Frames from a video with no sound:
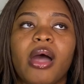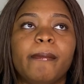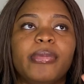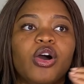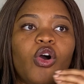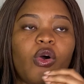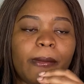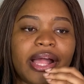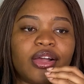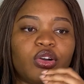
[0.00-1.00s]
but oh
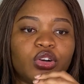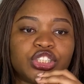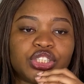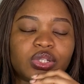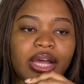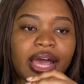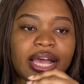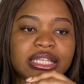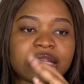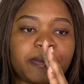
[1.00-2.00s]
my gosh, you
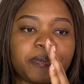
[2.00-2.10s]
guys,